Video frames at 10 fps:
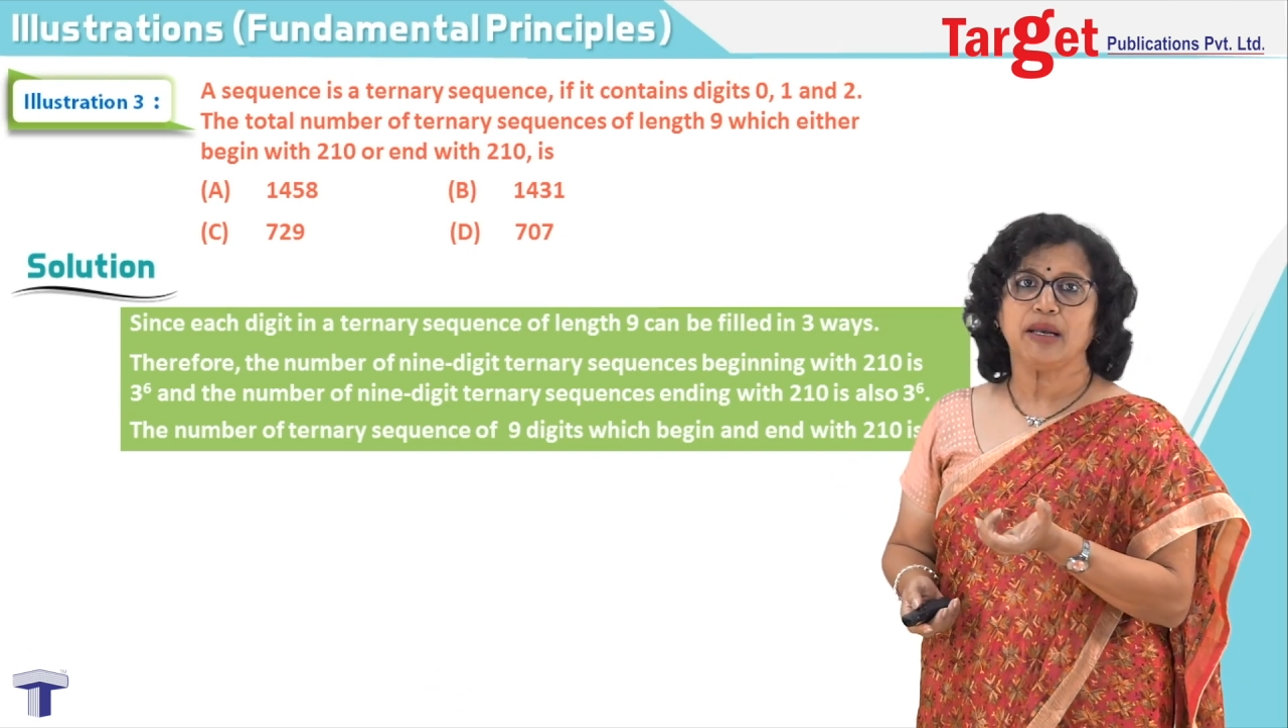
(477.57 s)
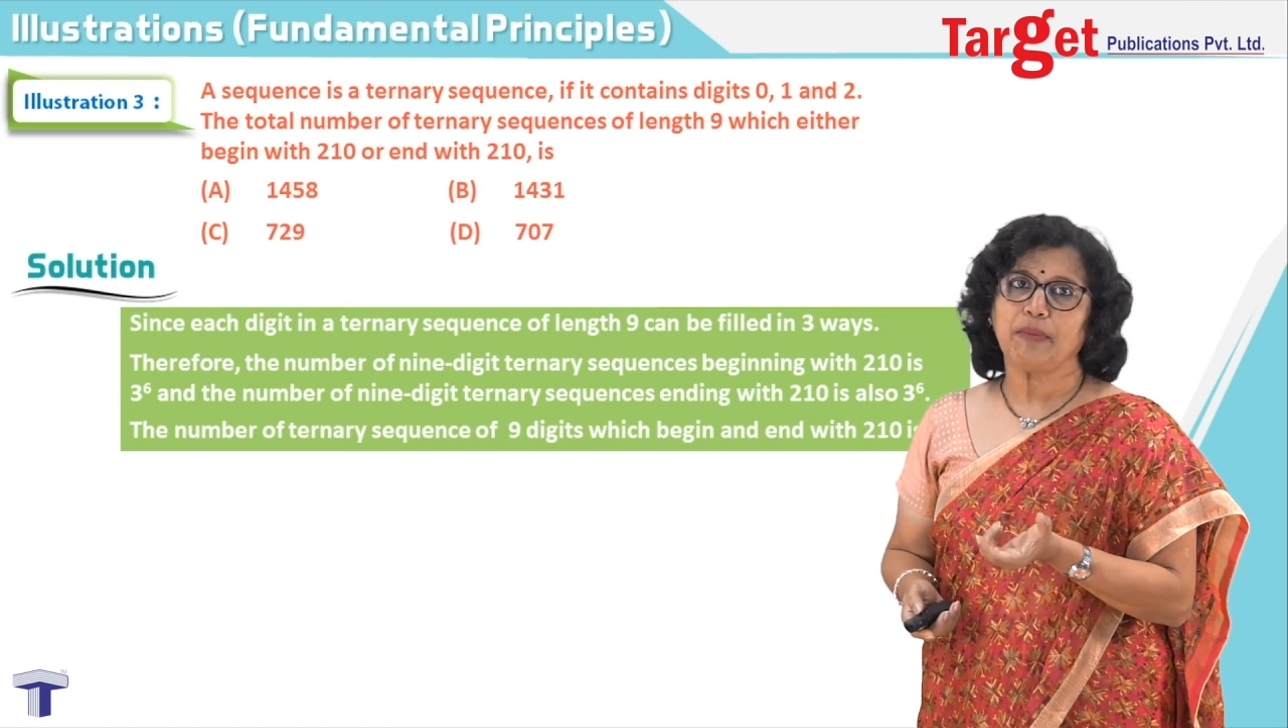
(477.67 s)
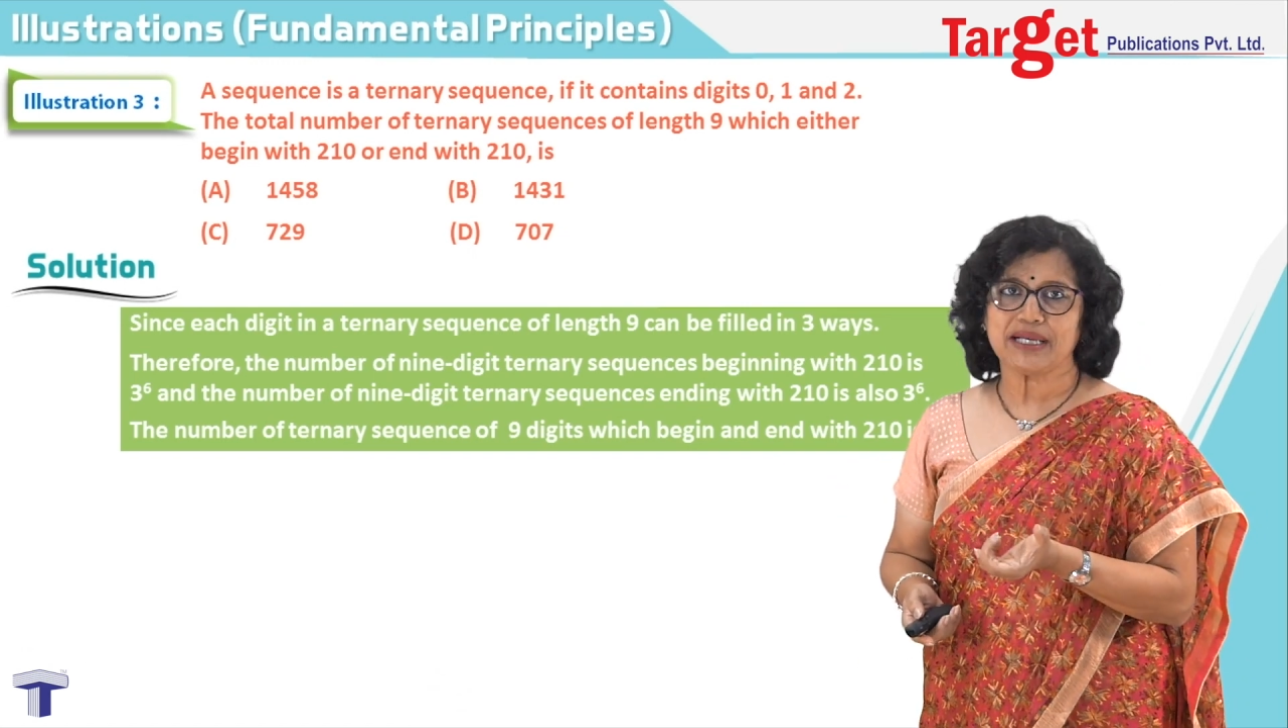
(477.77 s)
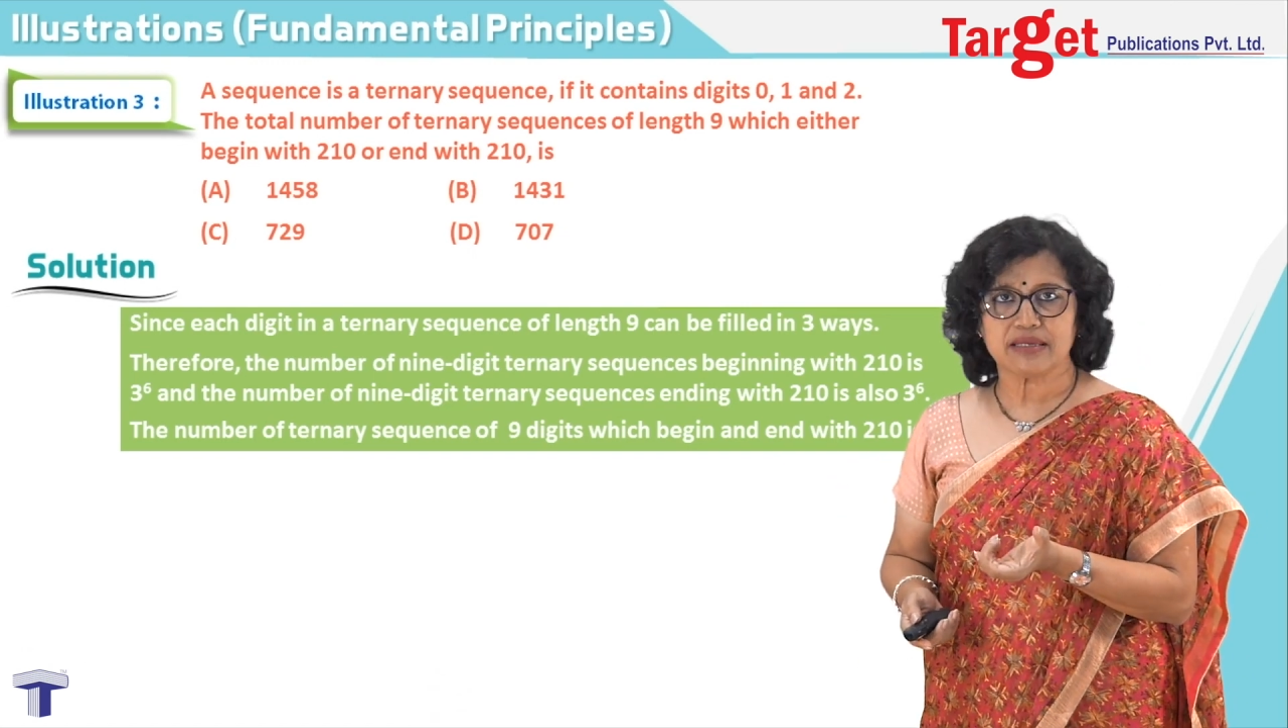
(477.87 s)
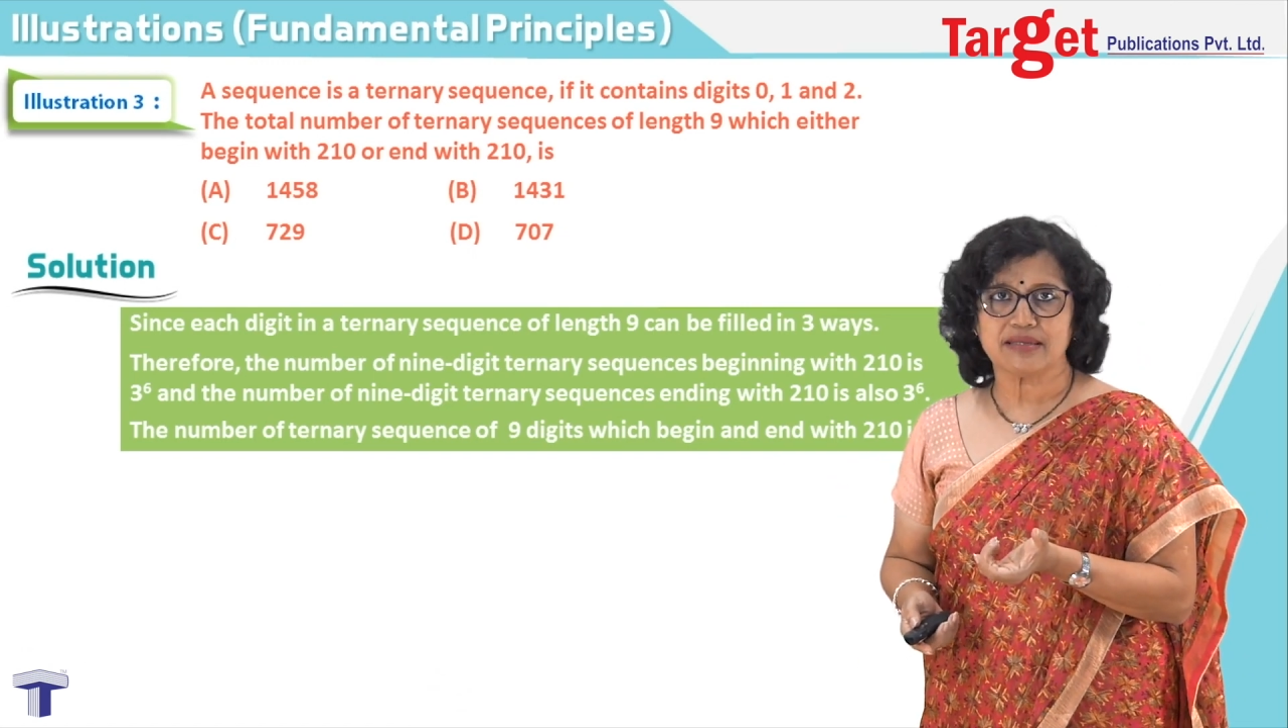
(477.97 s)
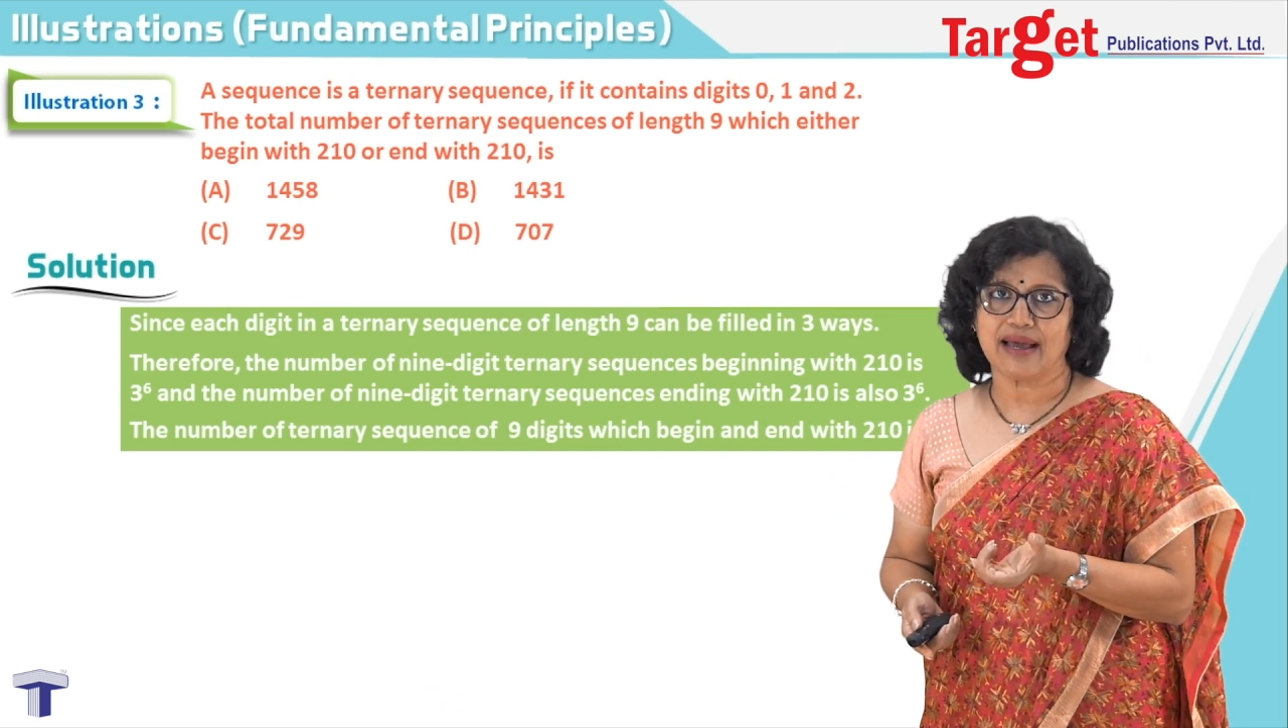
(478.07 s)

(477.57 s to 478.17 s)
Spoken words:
3 places